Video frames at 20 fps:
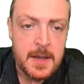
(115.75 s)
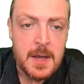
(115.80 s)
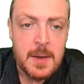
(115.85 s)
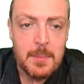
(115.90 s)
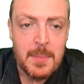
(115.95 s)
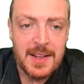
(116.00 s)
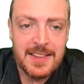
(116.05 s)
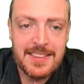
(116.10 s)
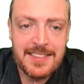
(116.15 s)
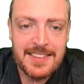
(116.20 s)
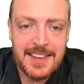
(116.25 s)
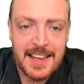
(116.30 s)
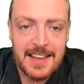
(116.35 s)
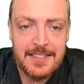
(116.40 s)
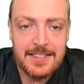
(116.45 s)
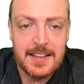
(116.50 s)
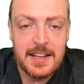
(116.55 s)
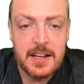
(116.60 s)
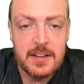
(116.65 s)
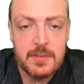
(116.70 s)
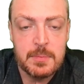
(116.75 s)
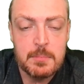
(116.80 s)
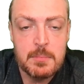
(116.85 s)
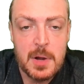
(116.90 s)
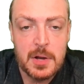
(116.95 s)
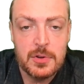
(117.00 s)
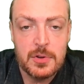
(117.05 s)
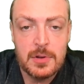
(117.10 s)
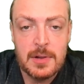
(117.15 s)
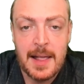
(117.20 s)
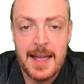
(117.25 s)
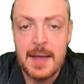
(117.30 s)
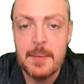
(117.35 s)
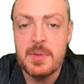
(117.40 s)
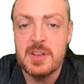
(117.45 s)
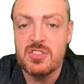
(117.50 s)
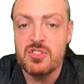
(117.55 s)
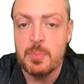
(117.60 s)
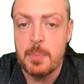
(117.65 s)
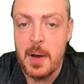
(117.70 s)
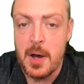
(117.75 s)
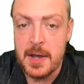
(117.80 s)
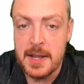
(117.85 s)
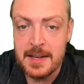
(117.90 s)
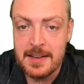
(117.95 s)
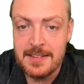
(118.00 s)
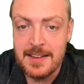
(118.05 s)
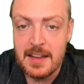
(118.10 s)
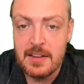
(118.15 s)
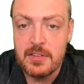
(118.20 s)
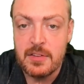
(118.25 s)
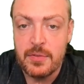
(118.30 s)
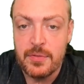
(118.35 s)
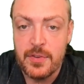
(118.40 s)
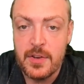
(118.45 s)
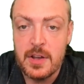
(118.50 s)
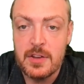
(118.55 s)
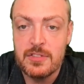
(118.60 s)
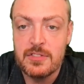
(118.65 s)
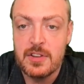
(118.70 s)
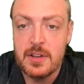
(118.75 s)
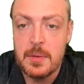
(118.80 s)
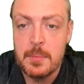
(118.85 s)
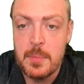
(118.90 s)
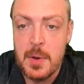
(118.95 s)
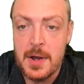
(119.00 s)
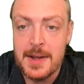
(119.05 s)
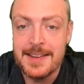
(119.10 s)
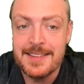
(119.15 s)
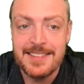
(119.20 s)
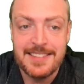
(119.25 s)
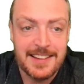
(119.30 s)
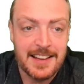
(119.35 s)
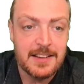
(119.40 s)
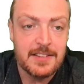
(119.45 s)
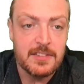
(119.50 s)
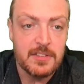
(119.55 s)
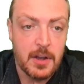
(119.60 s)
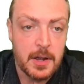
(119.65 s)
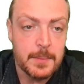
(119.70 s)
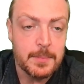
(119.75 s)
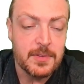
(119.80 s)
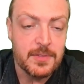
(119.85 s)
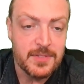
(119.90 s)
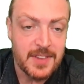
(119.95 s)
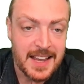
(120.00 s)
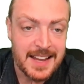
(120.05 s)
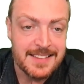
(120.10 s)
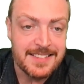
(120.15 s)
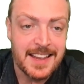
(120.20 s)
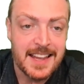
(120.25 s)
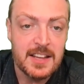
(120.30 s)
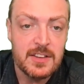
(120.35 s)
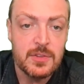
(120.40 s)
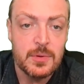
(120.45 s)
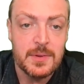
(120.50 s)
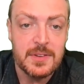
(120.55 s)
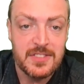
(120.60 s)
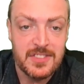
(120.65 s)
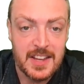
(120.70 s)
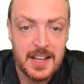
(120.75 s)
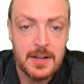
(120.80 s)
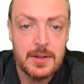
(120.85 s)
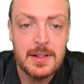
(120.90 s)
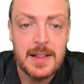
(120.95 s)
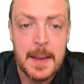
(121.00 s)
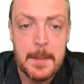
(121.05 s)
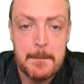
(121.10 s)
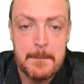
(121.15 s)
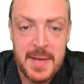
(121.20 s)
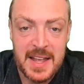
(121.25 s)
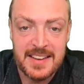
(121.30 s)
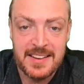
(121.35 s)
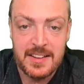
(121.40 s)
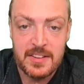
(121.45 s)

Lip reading: Meta says that its model ImageBind is the first to combine 6 types of data into a single embedding